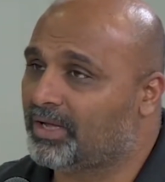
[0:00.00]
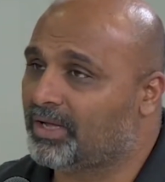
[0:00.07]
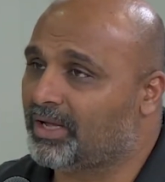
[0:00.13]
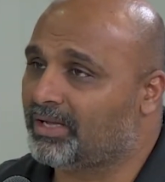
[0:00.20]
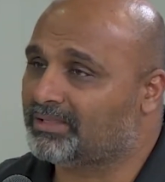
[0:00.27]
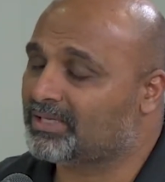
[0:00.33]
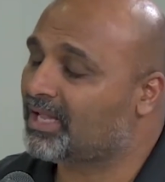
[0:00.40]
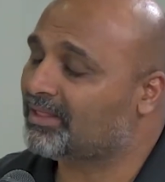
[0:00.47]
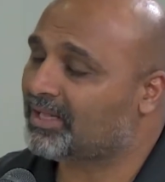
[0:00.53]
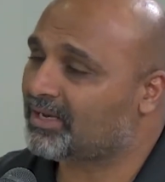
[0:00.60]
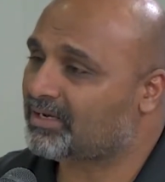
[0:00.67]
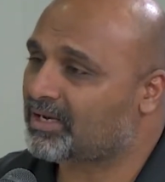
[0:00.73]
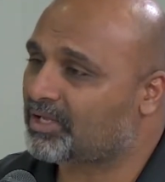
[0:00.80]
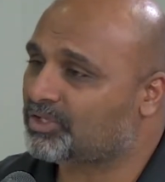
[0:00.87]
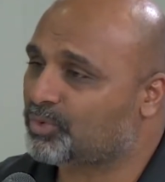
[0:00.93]
it's not that
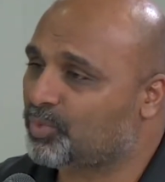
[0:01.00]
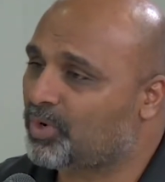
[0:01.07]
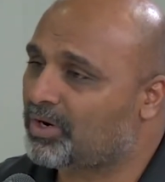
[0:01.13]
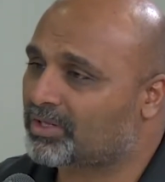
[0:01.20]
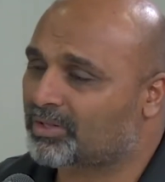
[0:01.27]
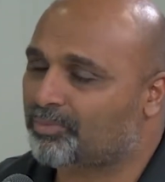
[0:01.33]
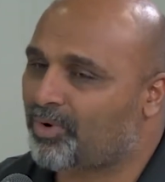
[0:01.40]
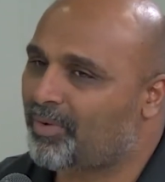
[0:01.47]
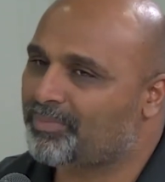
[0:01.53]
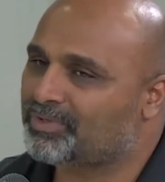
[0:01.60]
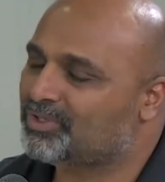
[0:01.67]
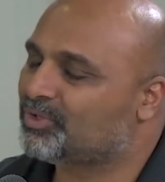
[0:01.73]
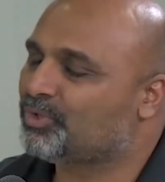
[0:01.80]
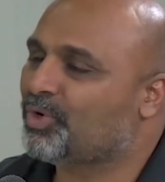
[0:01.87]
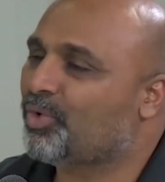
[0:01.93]
it doesn't work. The problem
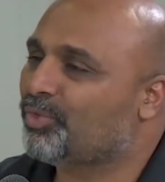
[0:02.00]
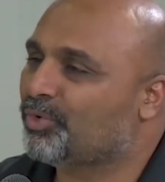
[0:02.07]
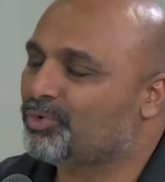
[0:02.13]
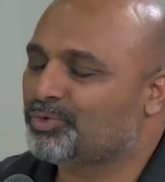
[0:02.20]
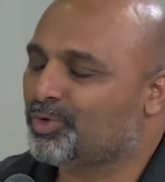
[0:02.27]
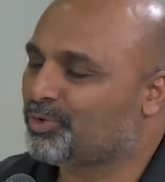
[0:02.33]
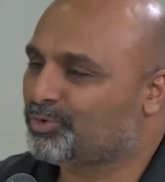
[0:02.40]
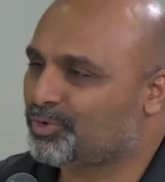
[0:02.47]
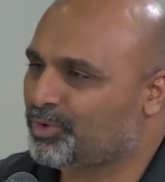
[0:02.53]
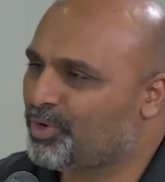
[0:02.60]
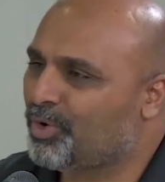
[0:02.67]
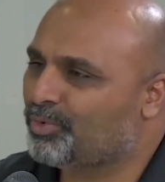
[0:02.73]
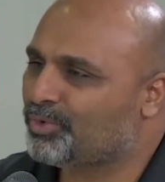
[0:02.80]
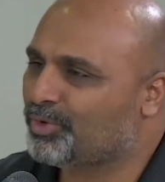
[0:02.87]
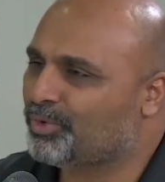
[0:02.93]
is most
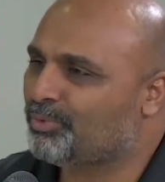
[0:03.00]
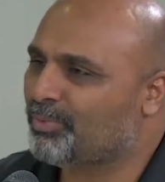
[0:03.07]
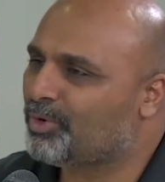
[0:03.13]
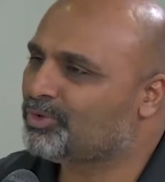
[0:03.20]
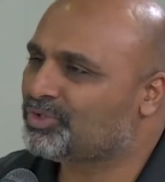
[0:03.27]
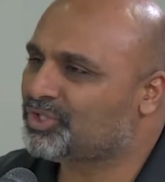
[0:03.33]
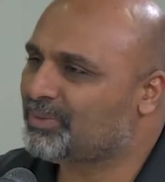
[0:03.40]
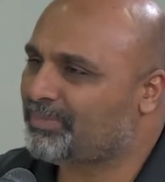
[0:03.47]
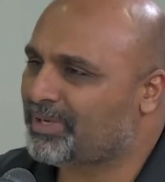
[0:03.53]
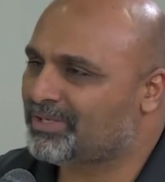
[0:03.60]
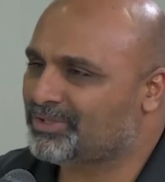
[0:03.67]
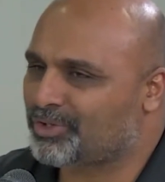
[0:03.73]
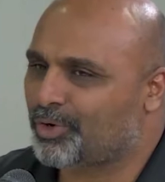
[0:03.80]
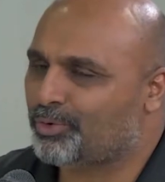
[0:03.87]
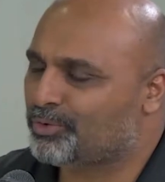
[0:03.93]

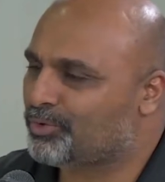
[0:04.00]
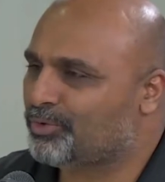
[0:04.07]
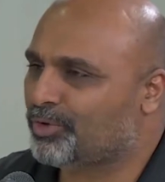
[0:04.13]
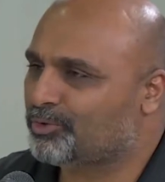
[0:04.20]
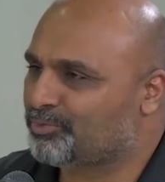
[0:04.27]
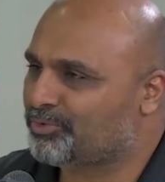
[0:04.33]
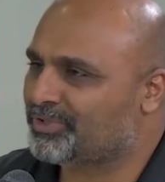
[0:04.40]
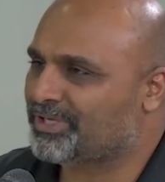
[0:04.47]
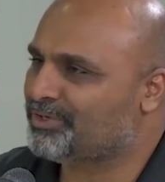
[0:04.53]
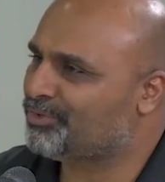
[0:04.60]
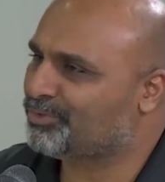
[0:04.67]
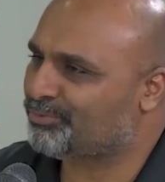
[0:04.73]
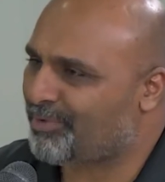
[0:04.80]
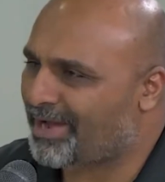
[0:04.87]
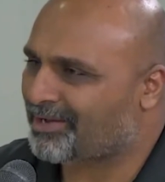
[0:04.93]
GPs don't do those
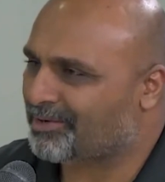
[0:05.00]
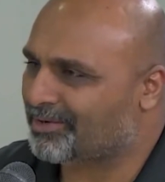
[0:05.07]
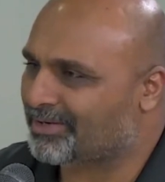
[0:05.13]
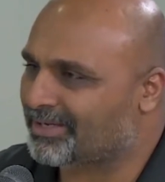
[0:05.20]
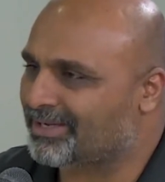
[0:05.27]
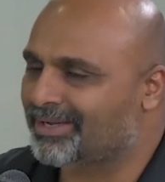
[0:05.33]
procedures regularly.